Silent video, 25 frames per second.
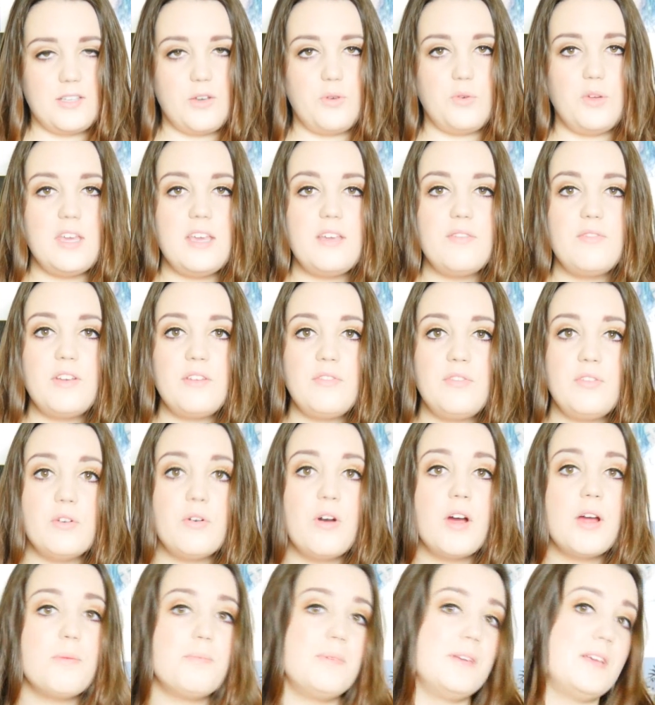So even if
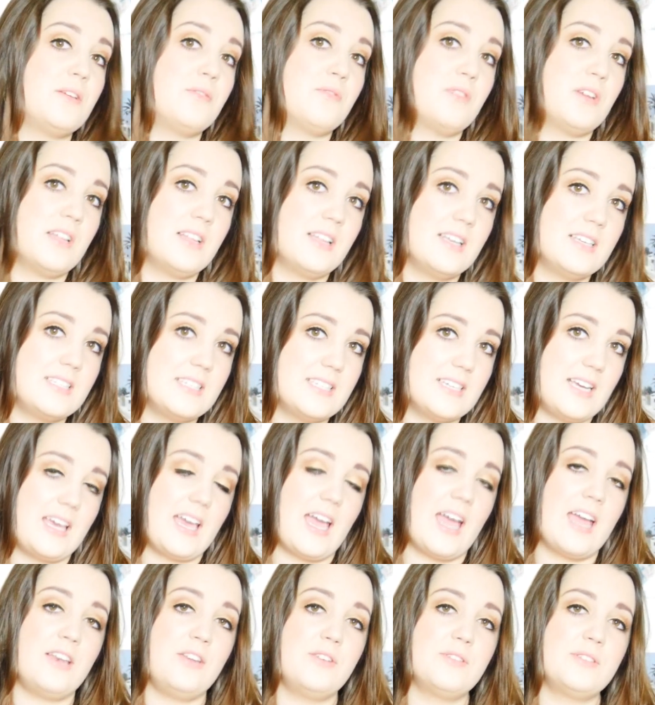you are being realistic
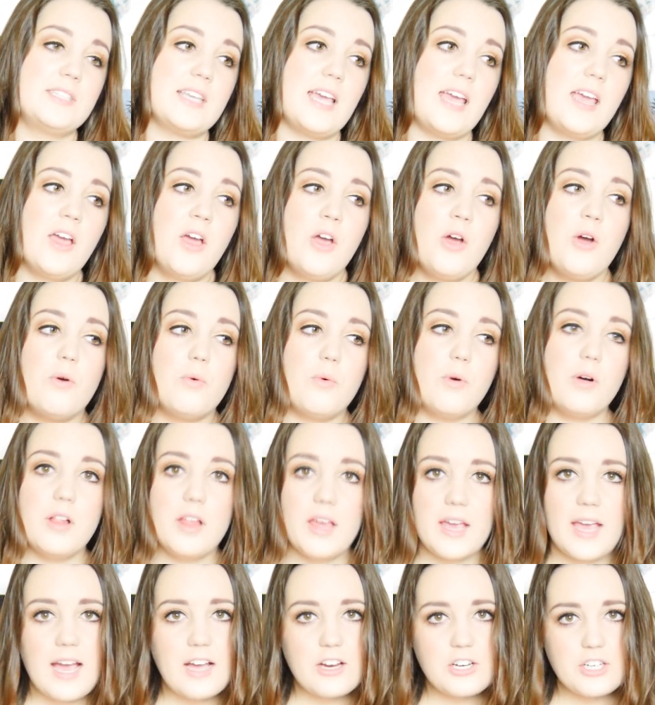and you say, well,
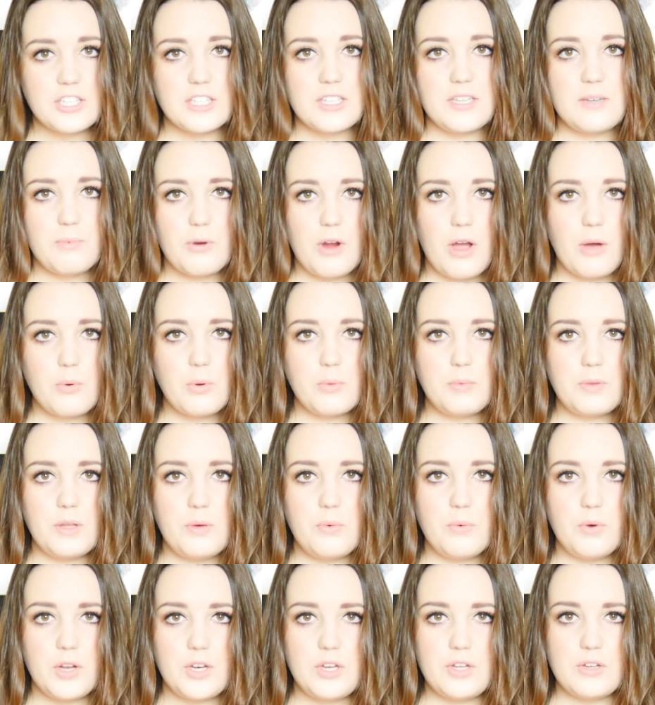I actually
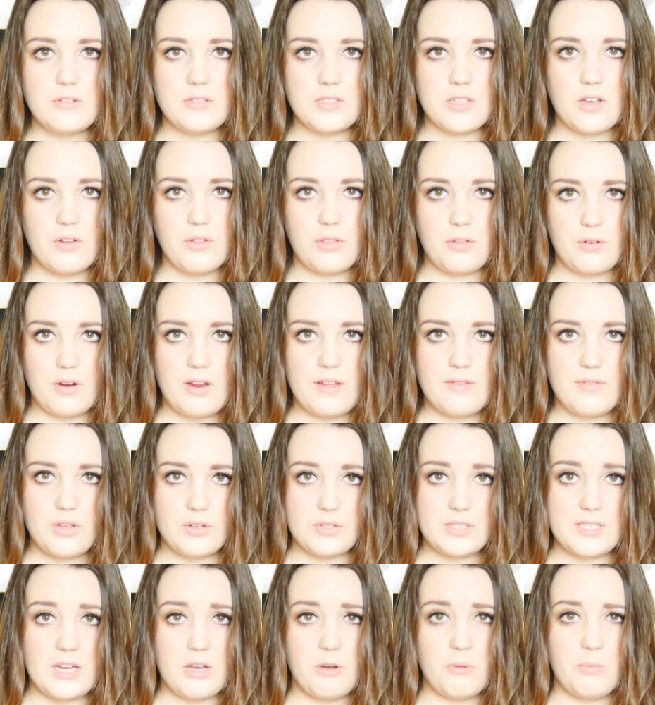probably would use all 3 of
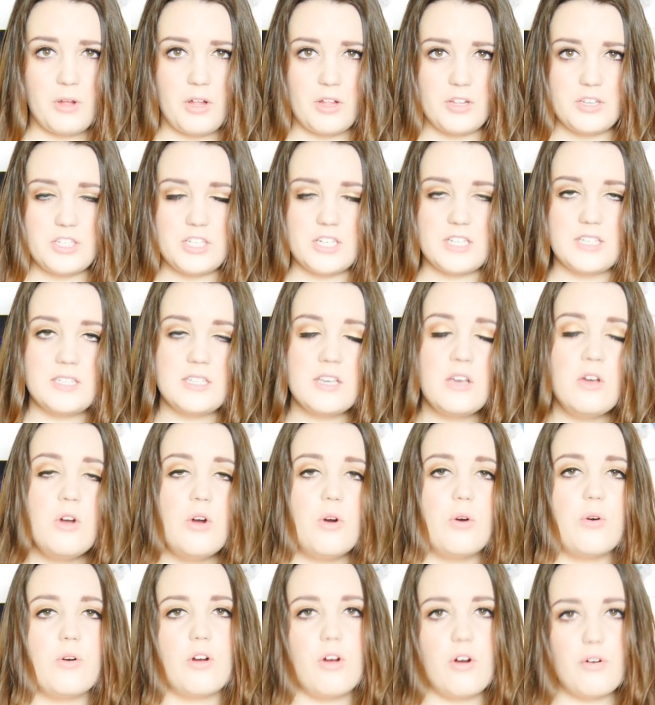those nail polishes
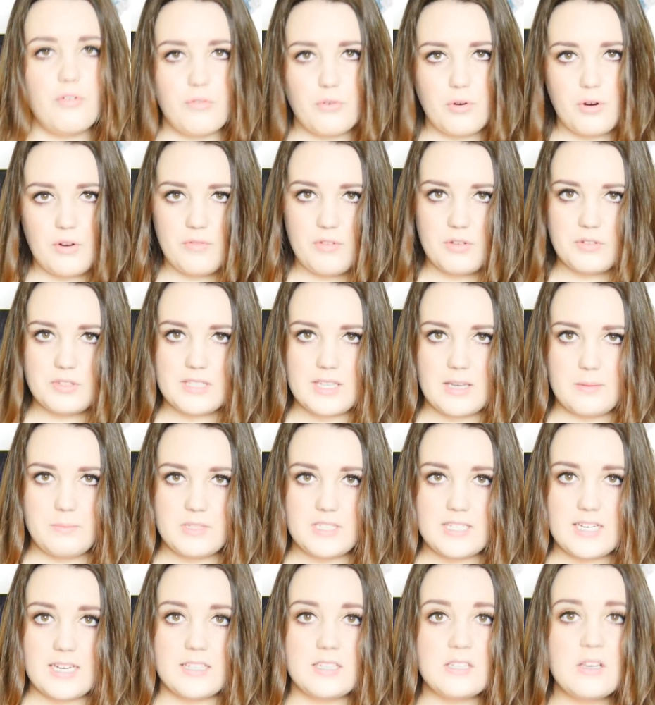or all 4 of those
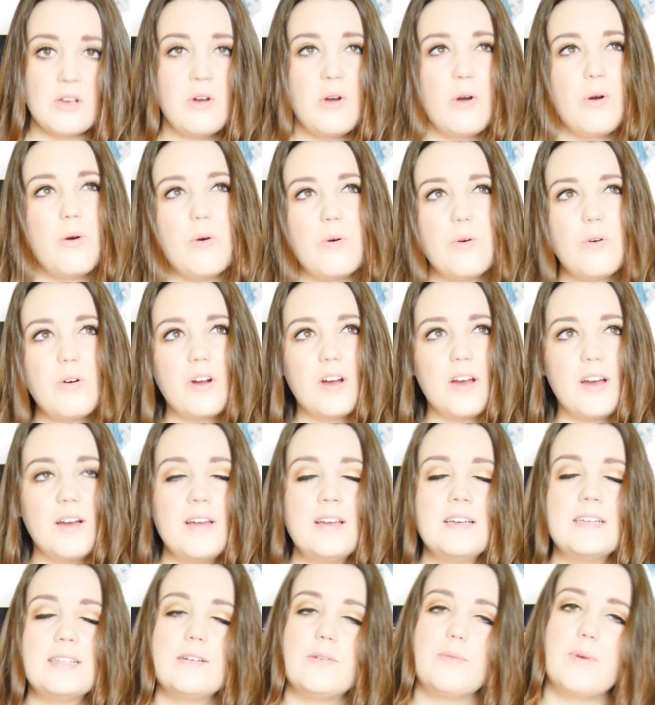lipsticks,
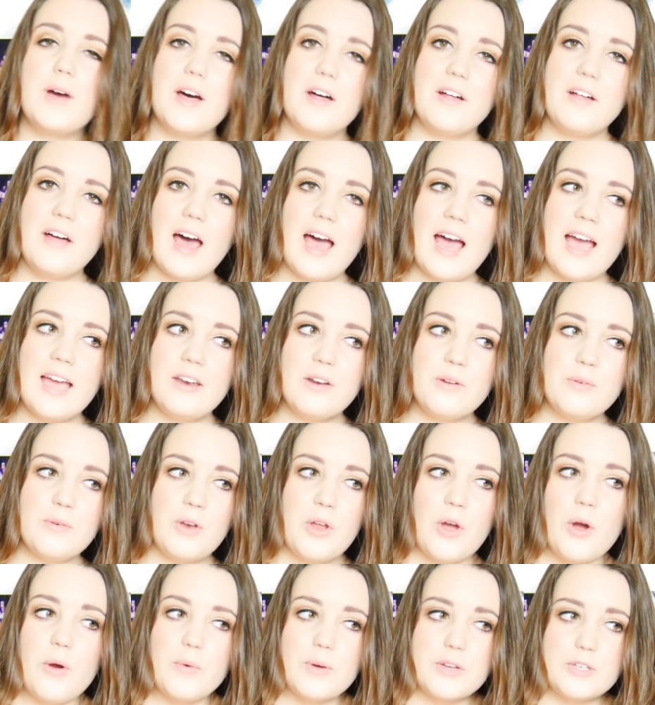or, well, I
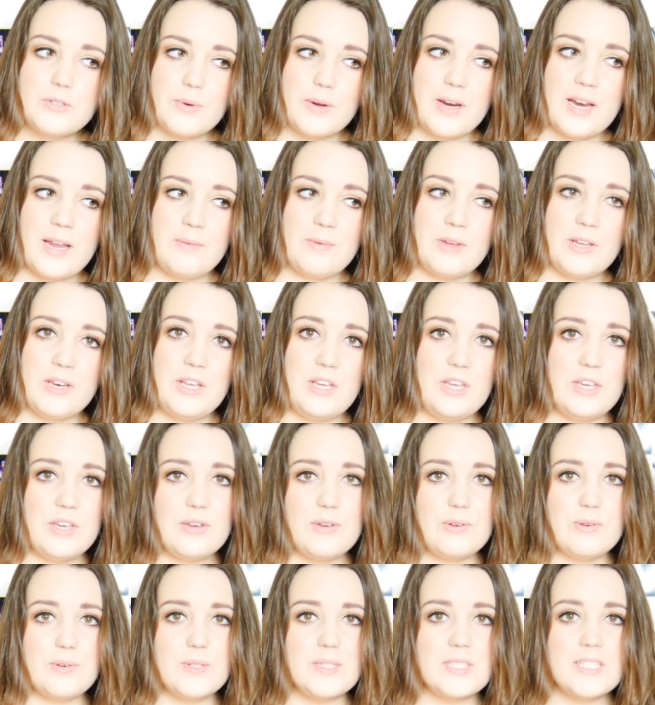don't know which one I'm going to
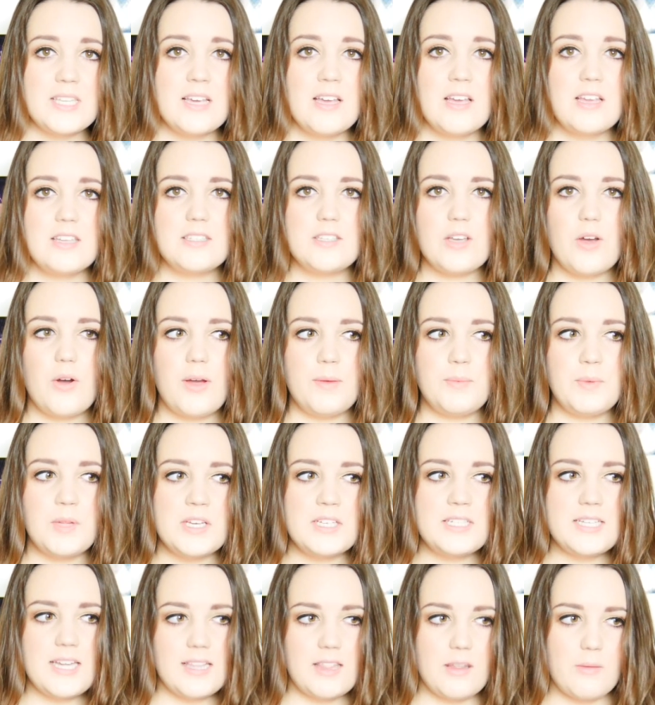use, so I'm
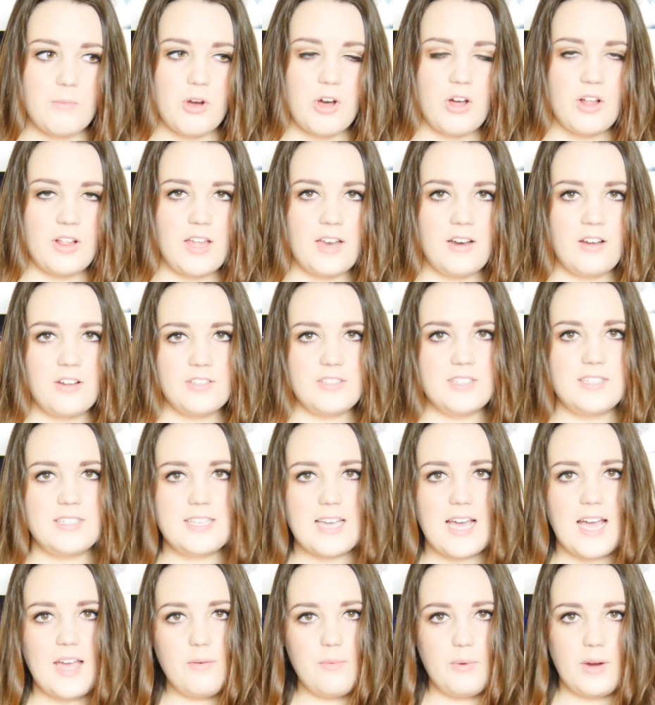going to take them all and I'll
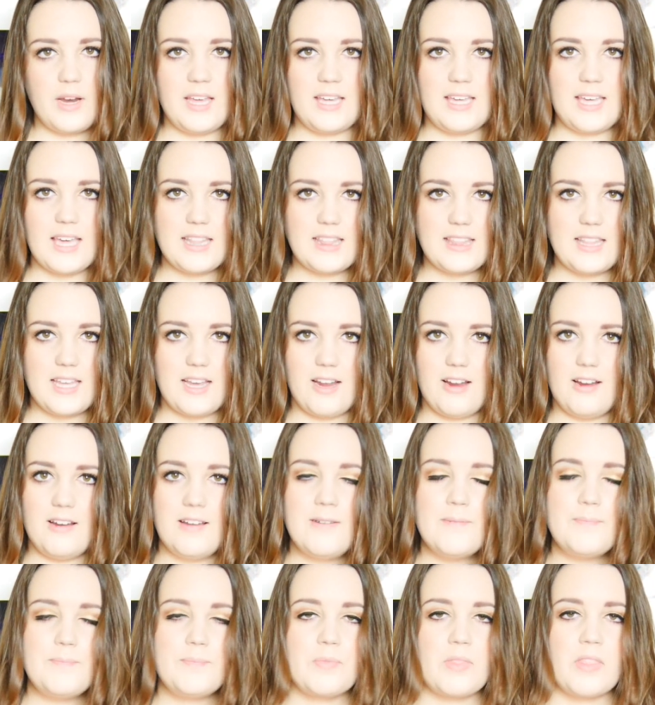decide when I get
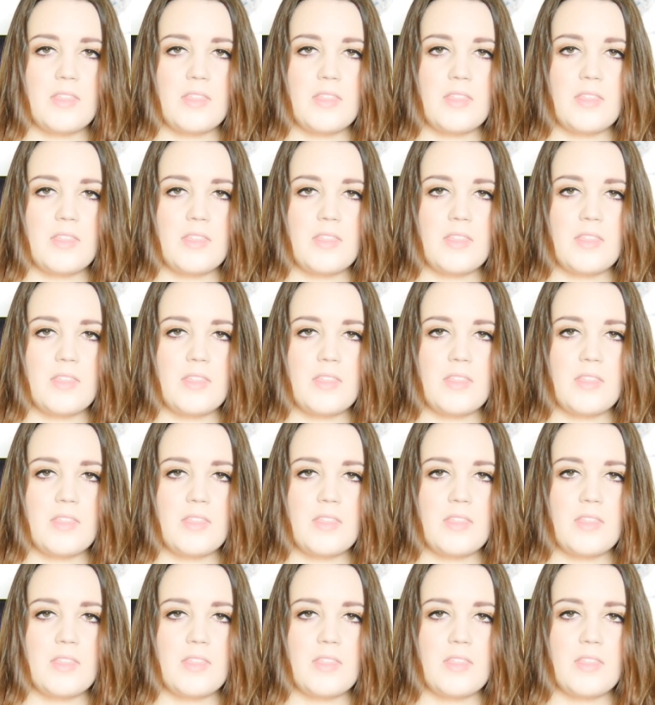there.